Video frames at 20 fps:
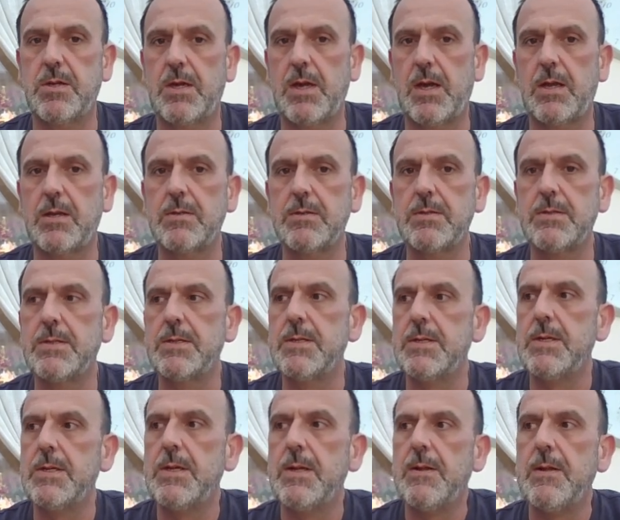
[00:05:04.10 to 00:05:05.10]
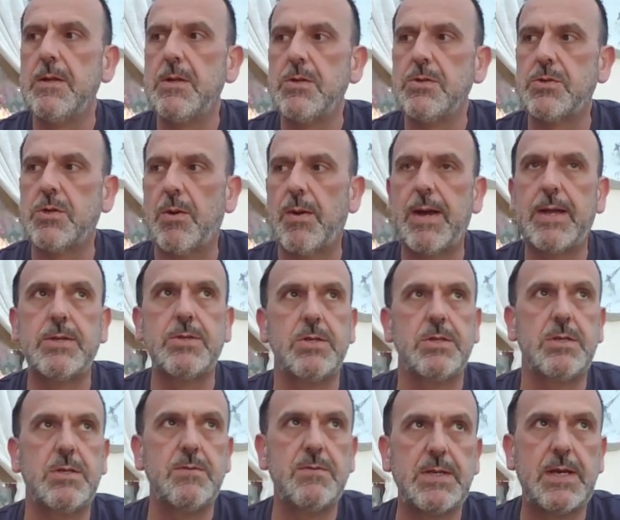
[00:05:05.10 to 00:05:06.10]
can. So
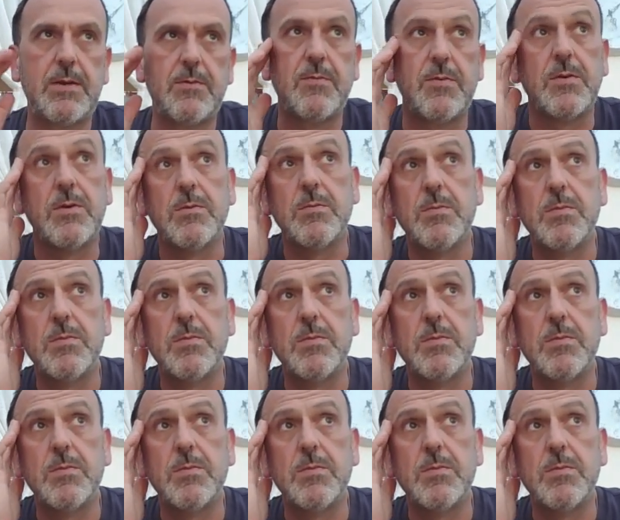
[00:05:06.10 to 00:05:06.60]
adjectives, adverbs.